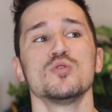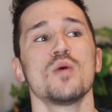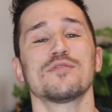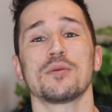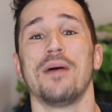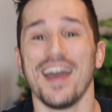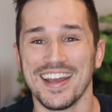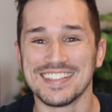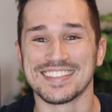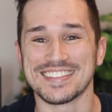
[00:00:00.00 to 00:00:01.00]
but you have to
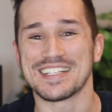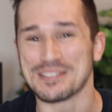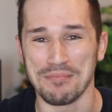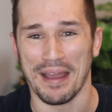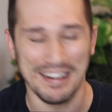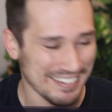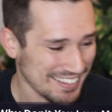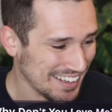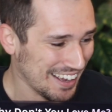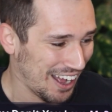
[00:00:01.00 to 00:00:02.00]
pay 6 mana
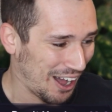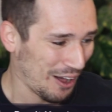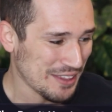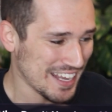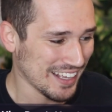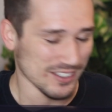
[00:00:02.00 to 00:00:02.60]
on the...